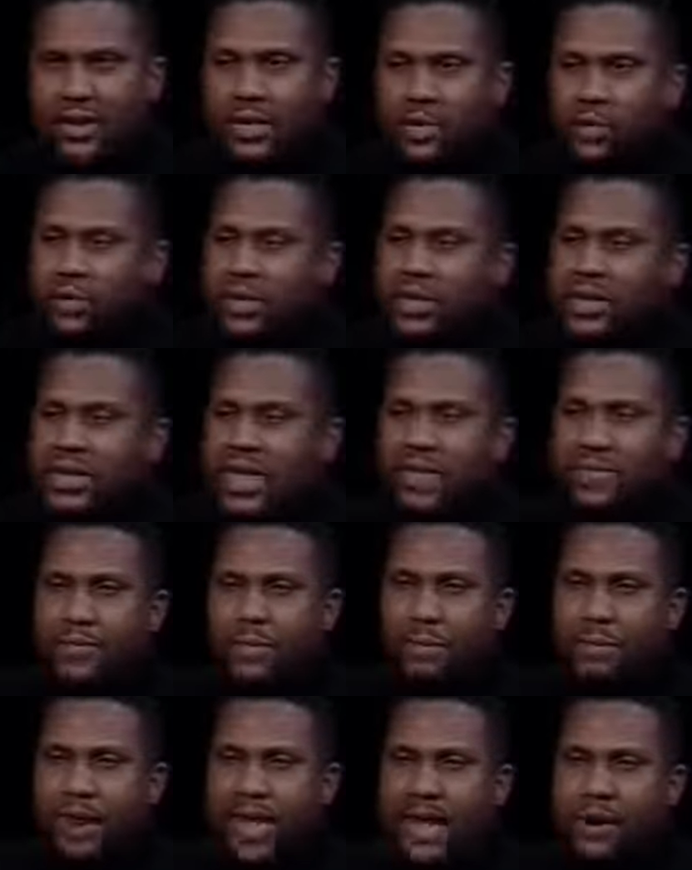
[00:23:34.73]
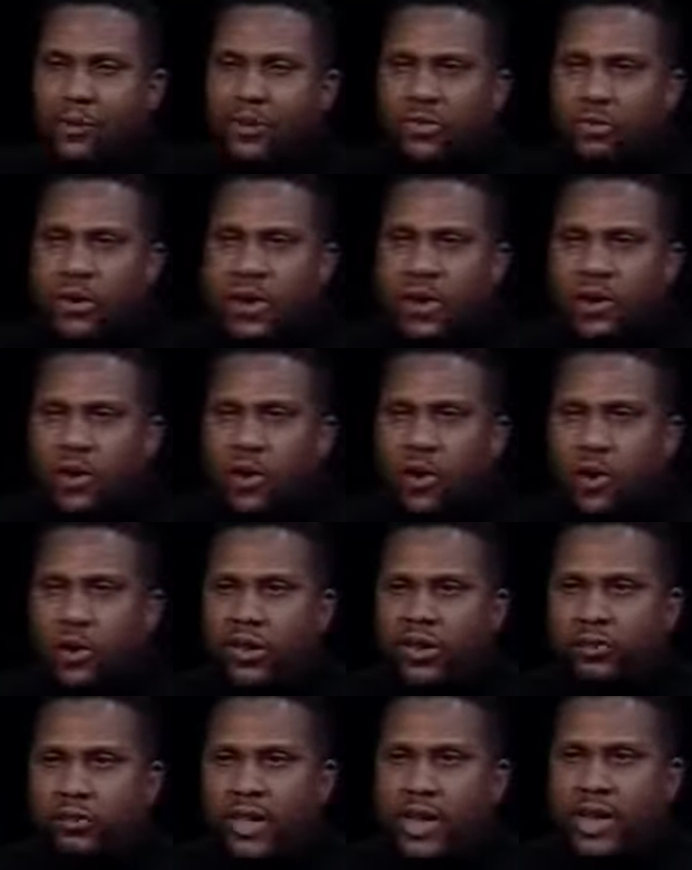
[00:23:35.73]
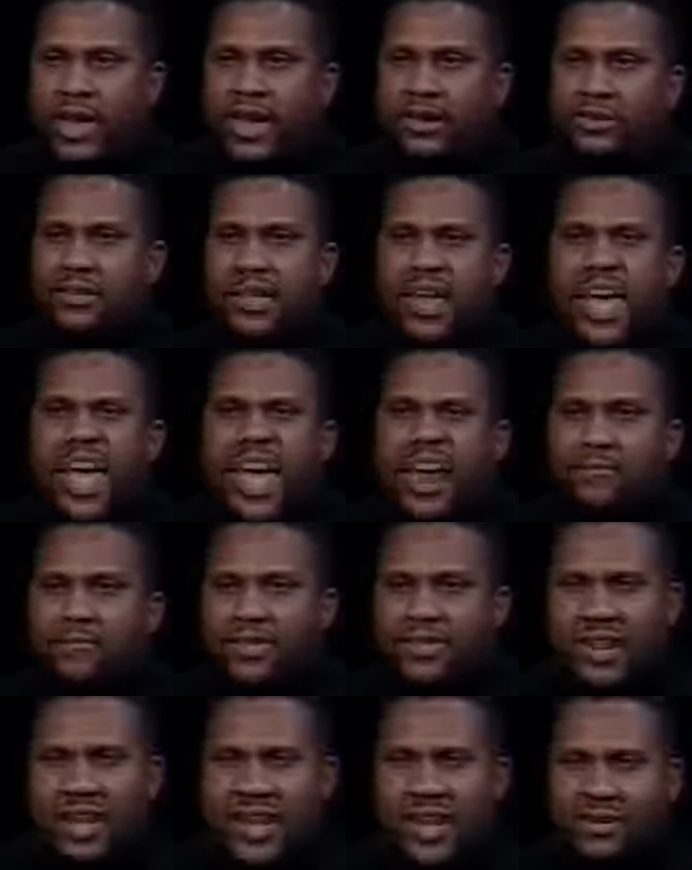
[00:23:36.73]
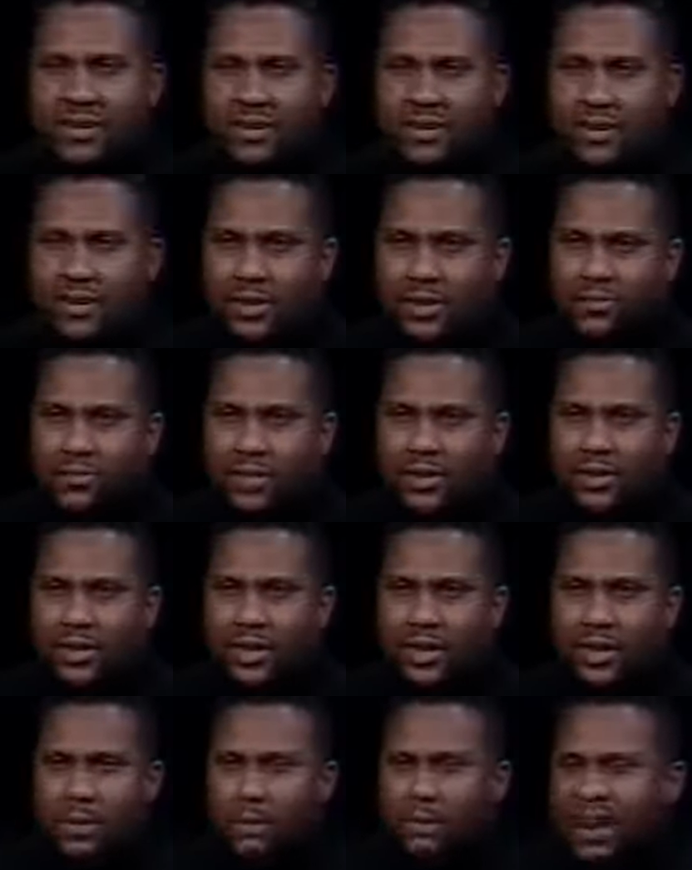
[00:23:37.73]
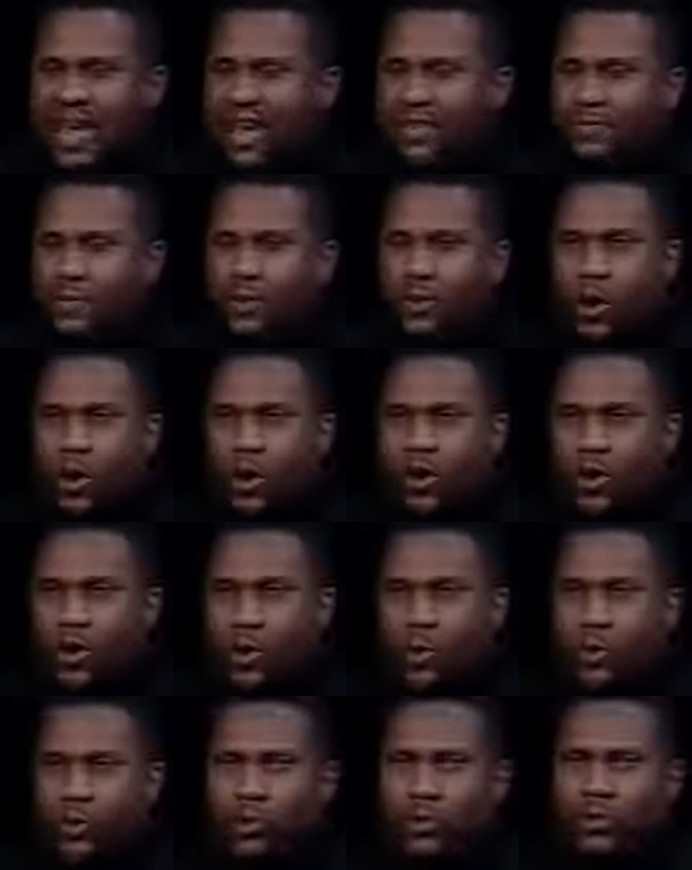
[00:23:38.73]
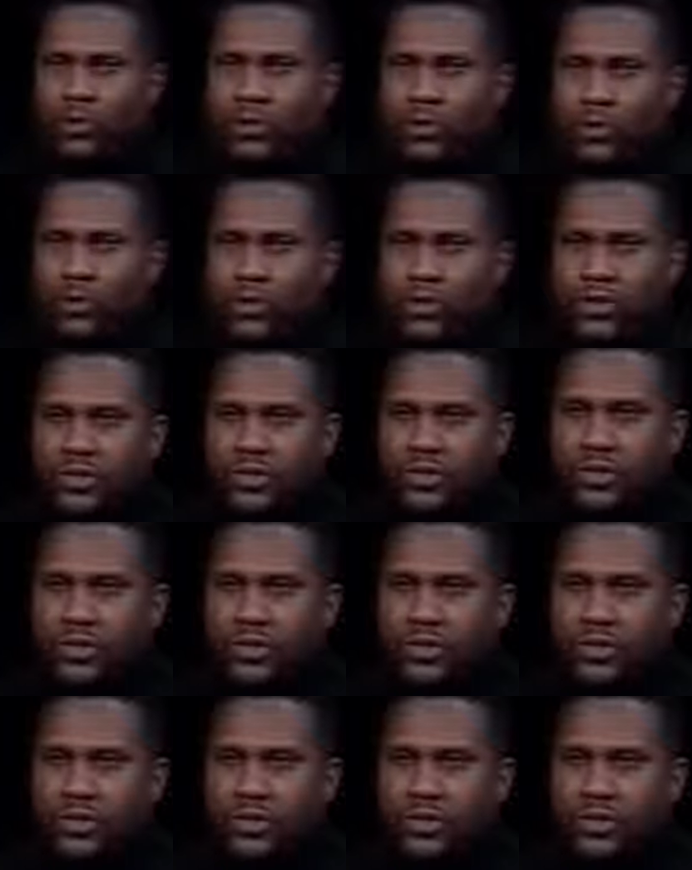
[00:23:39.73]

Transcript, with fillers: You can get the black or Hispanic audience without actually advertising to them. Black folk aren't loyal viewers.